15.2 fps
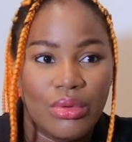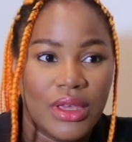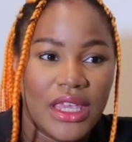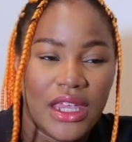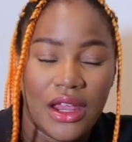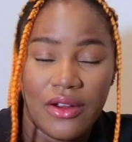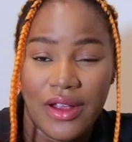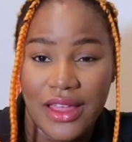
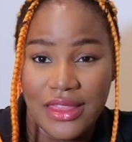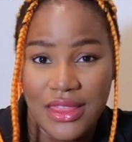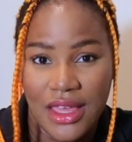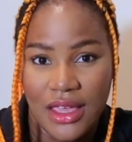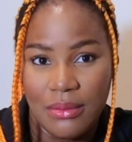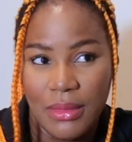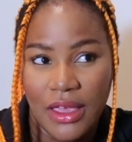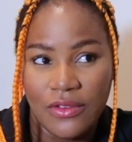here and
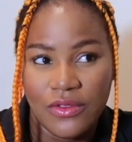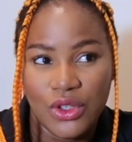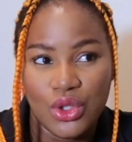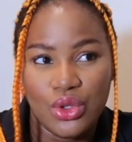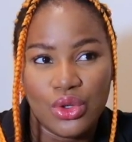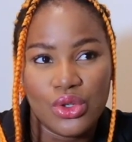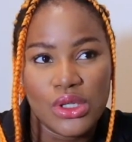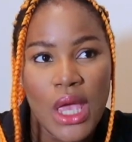there in my
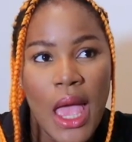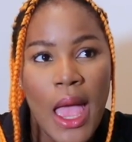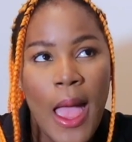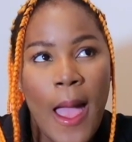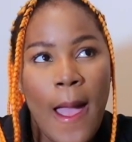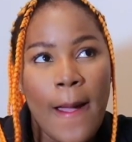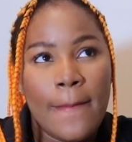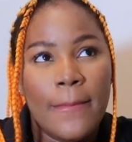videos,
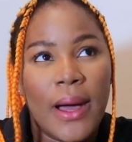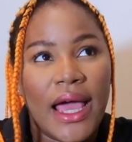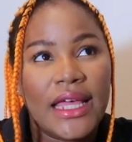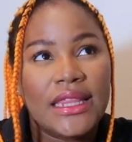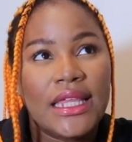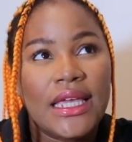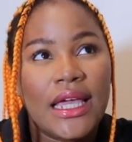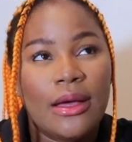but I
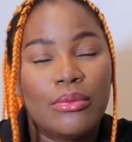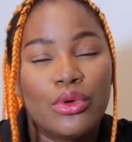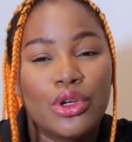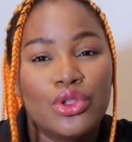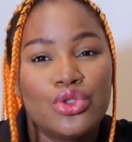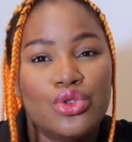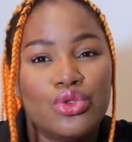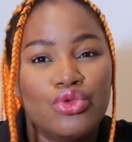think I'm
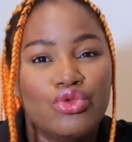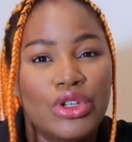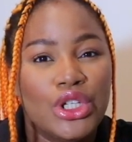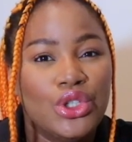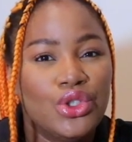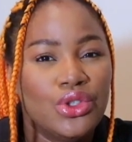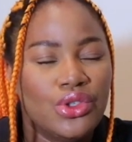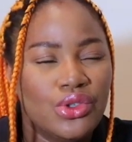going to
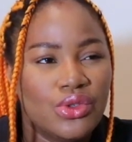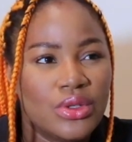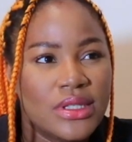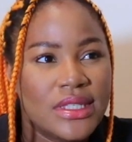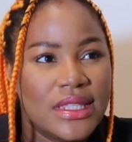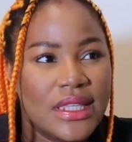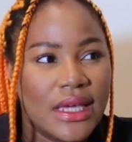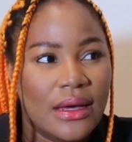
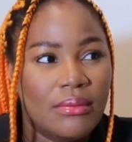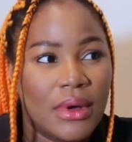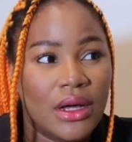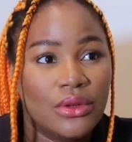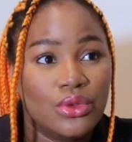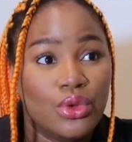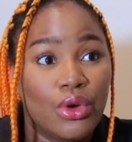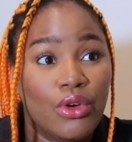reduce the
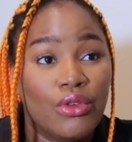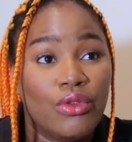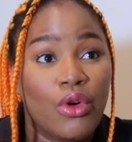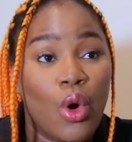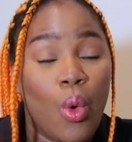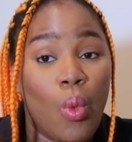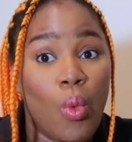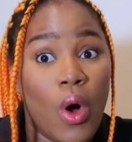amount of
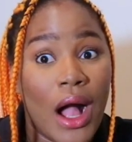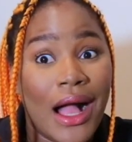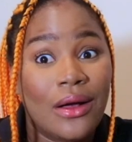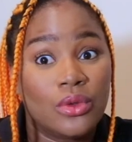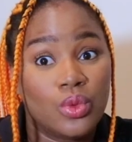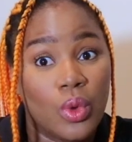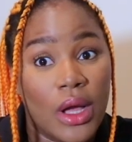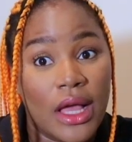
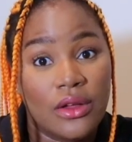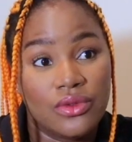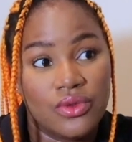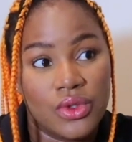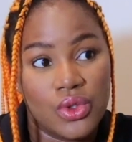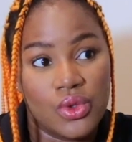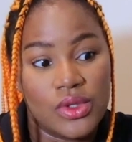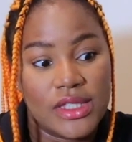workout workout
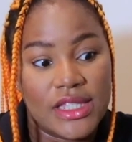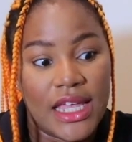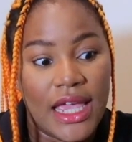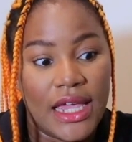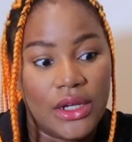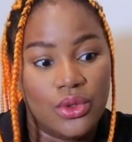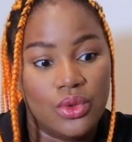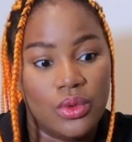videos that
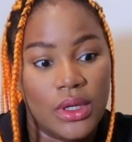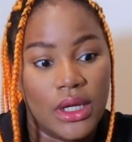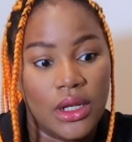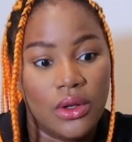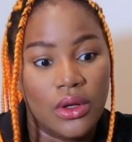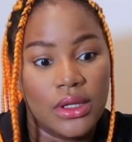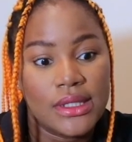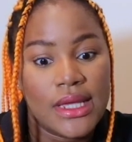I do a
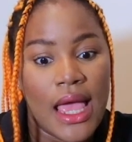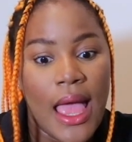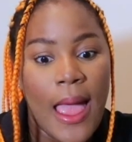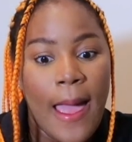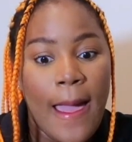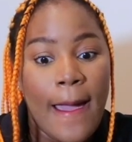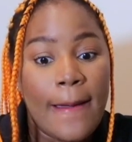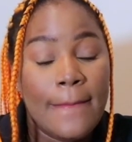lot,
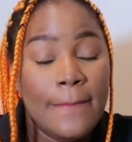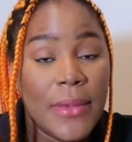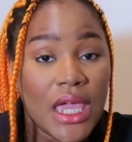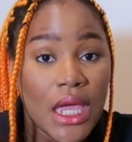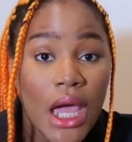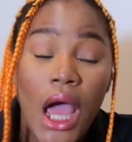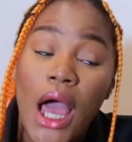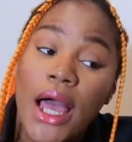
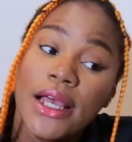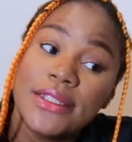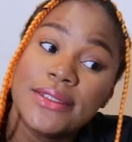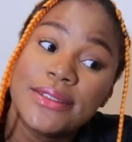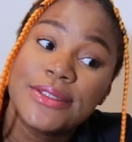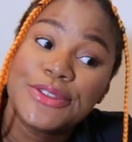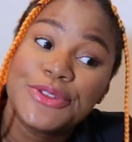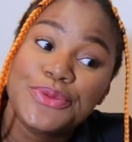
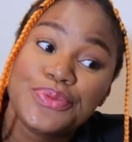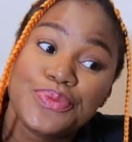because